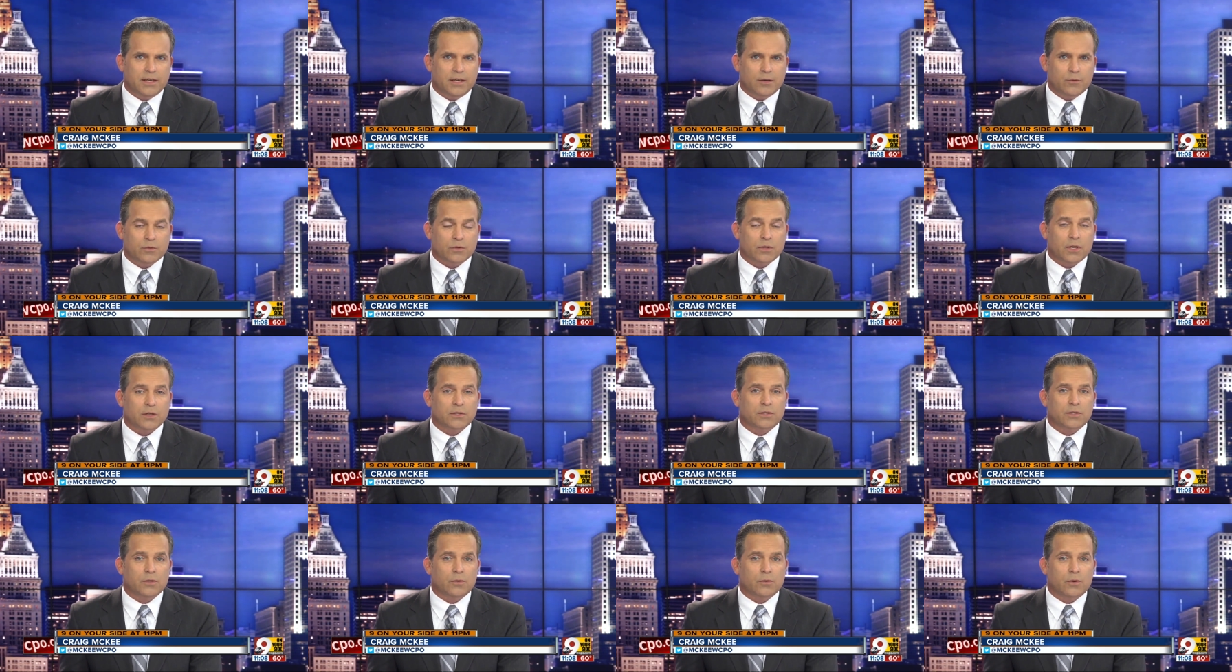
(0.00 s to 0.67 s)
He was
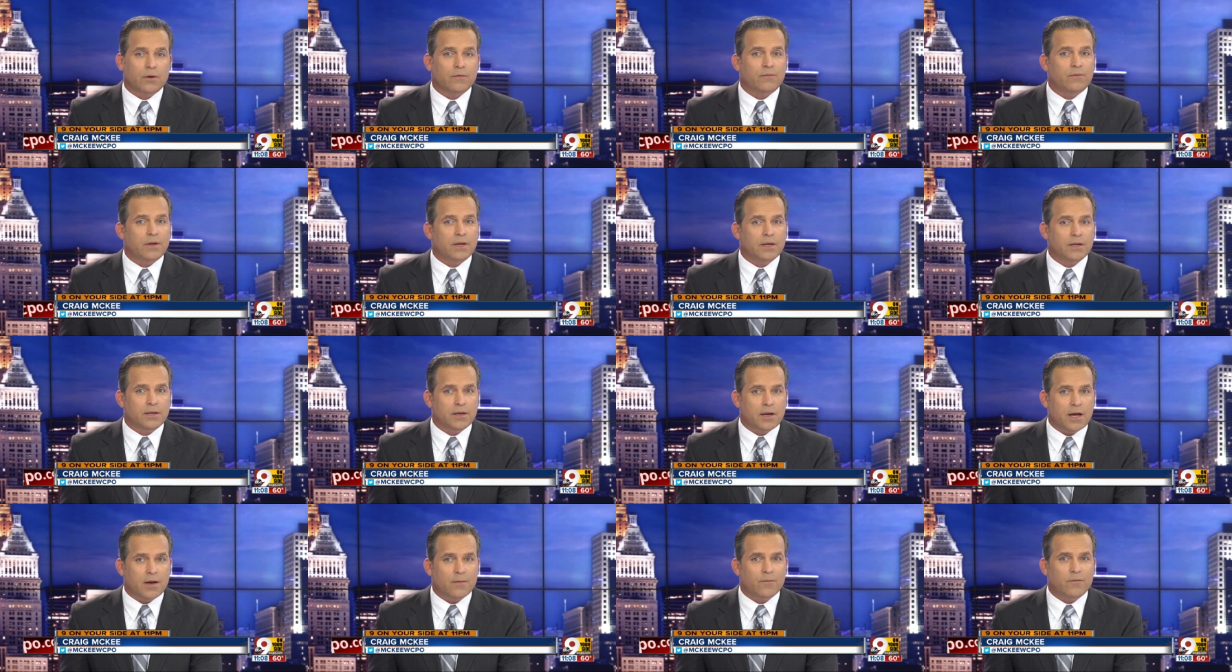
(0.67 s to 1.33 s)
also a
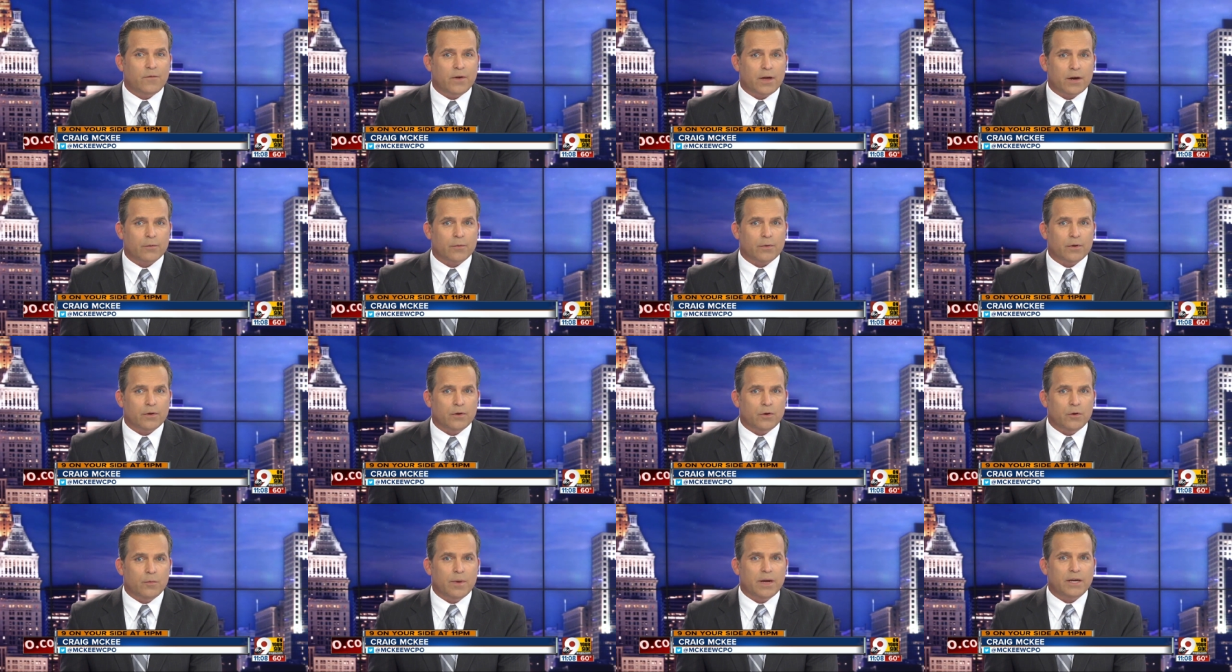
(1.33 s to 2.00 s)
Vietnam
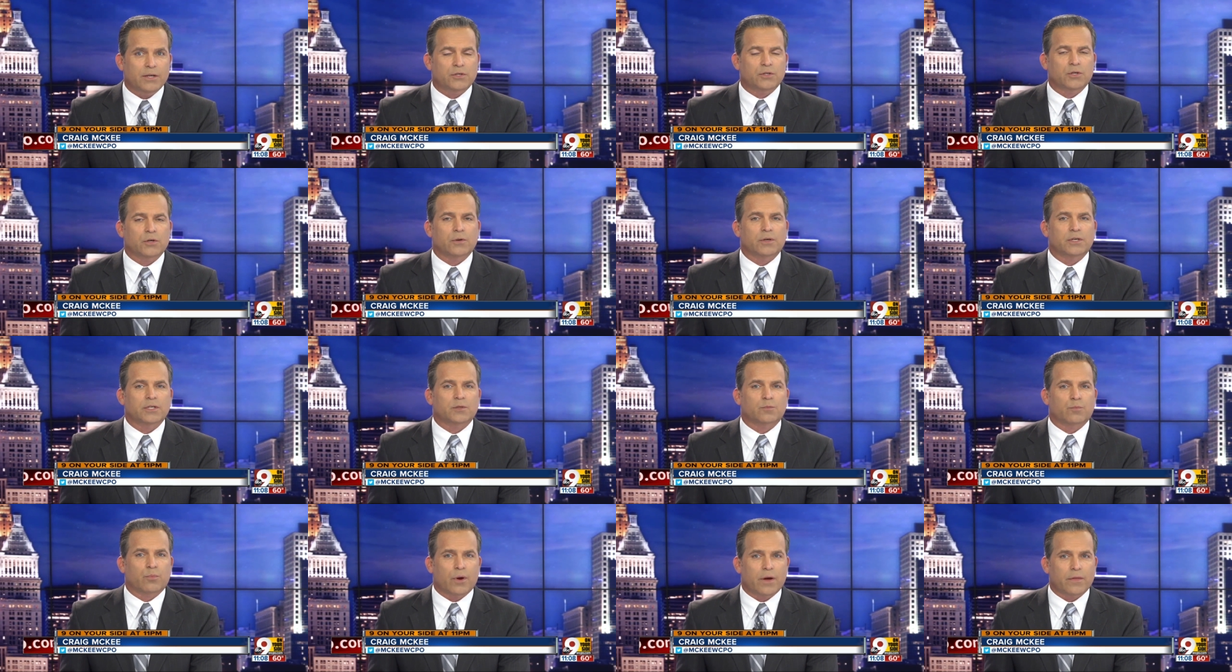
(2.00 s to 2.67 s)
veteran who made sure
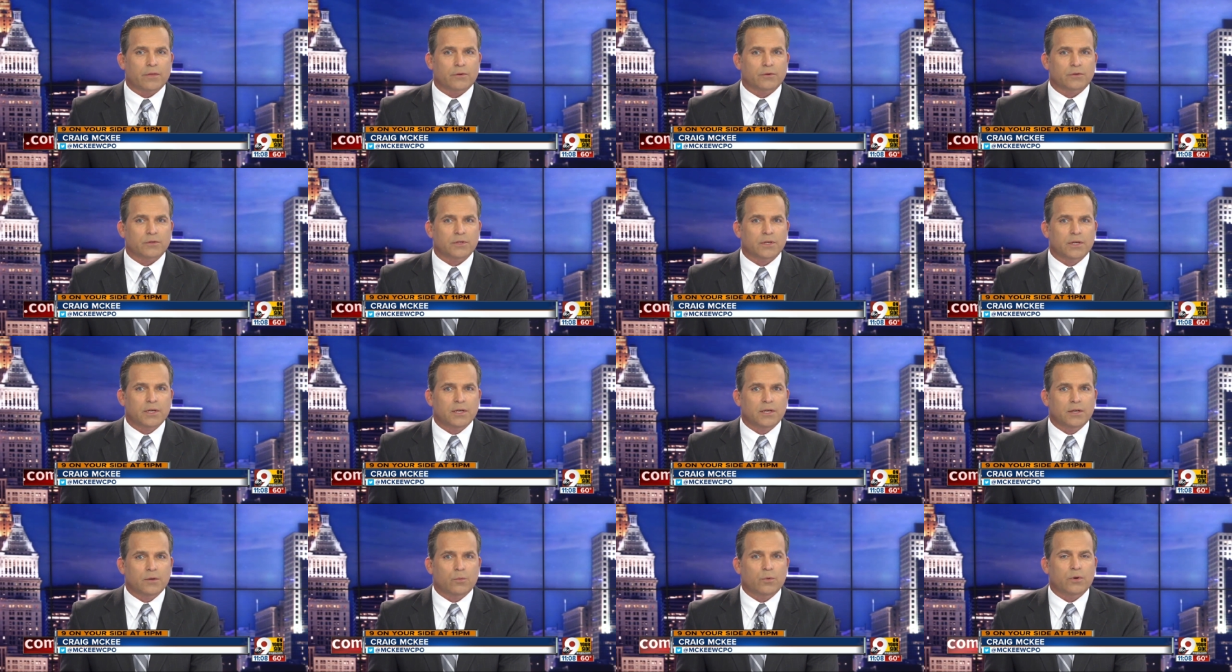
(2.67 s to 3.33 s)
his brothers
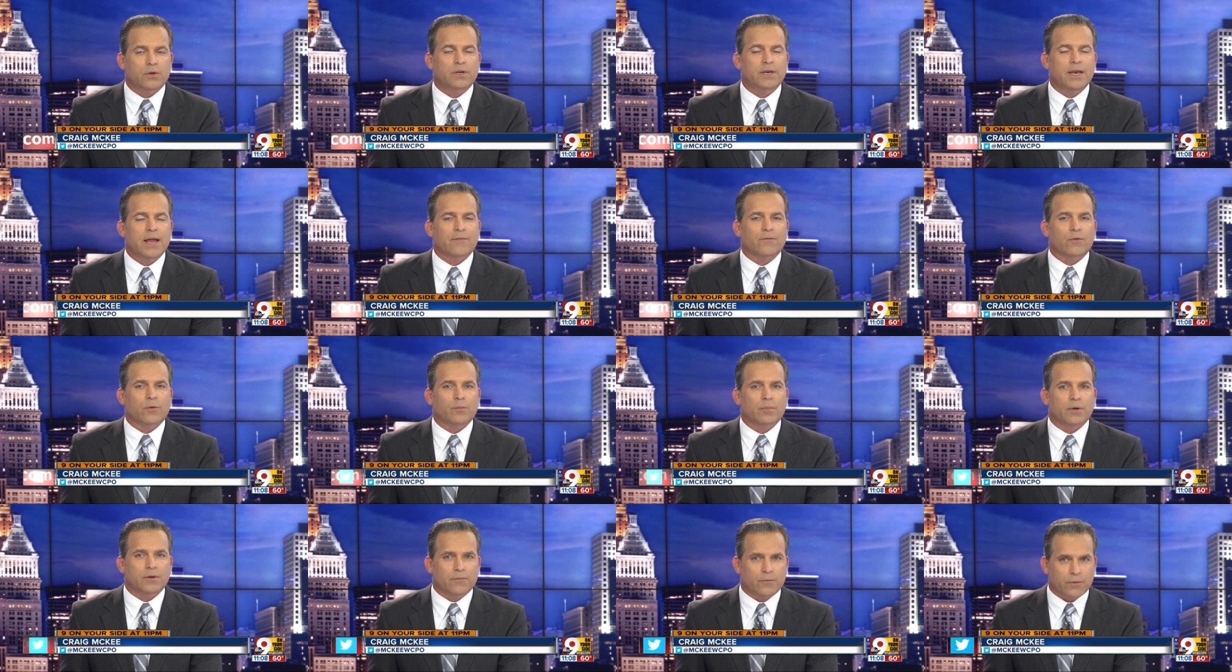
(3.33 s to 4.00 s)
would
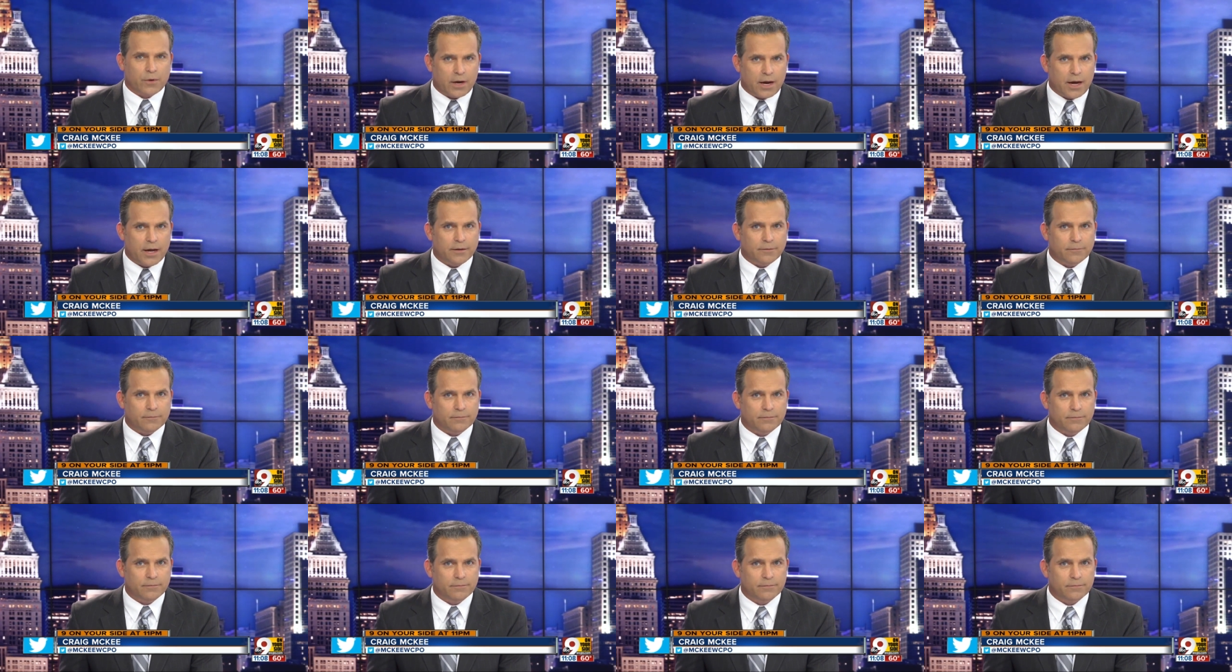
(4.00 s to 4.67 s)
never be
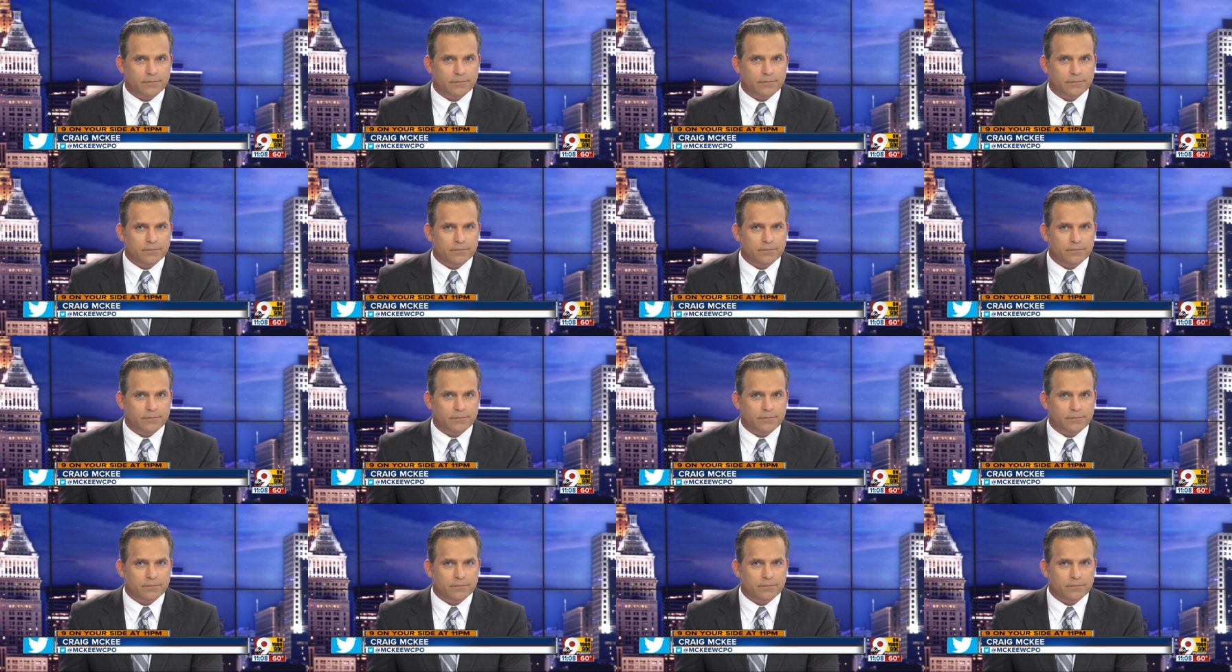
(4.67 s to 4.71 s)
forgotten.